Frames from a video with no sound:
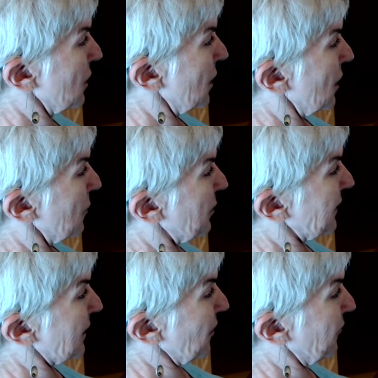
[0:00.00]
but
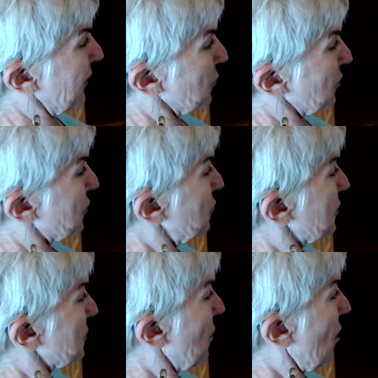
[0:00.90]
their feet were too
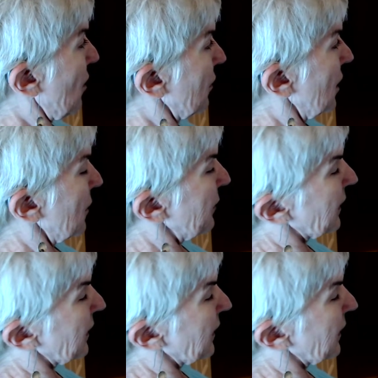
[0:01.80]
small, because